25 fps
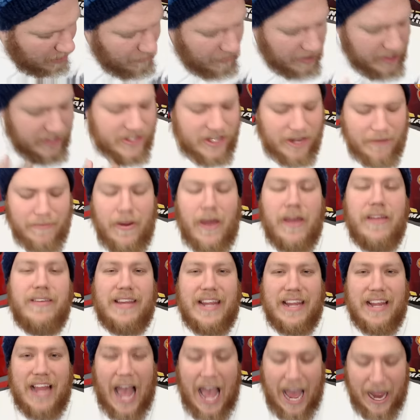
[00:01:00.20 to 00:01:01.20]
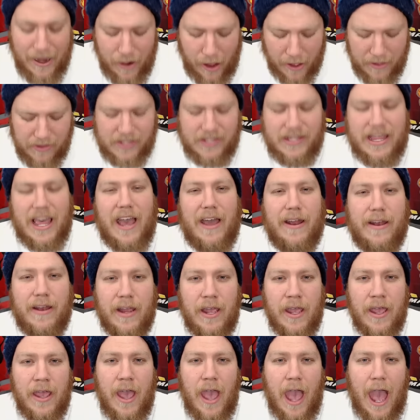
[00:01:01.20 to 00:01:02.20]
wrote some notes down
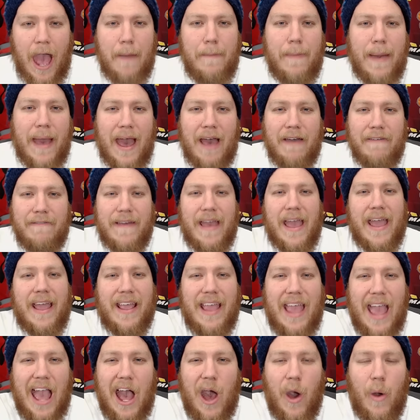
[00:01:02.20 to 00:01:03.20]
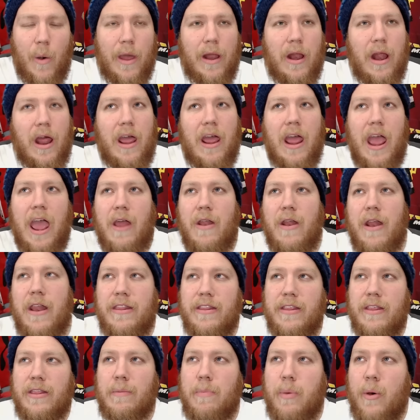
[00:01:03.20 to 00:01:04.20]
about Van Gaal
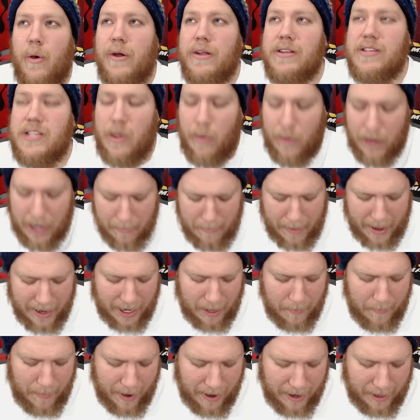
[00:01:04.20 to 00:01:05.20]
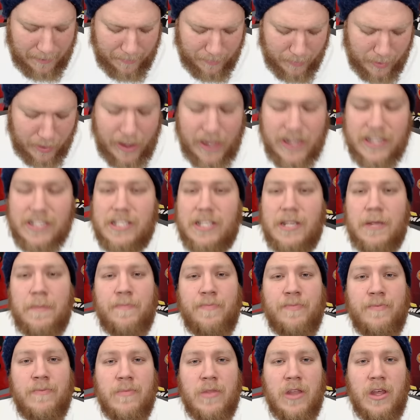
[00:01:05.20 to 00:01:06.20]
and the points I want to make about him, because
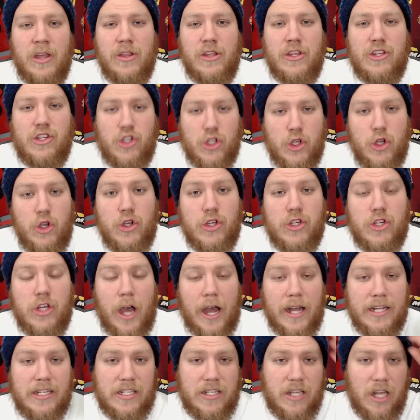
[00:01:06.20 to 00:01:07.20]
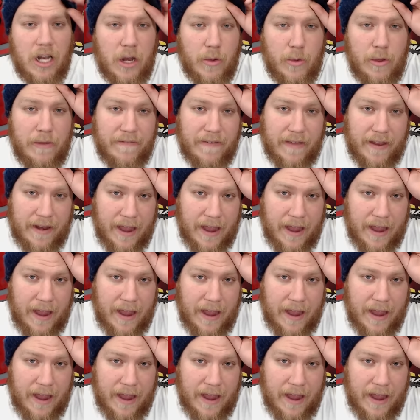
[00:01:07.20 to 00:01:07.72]
there's two sides to Louis Van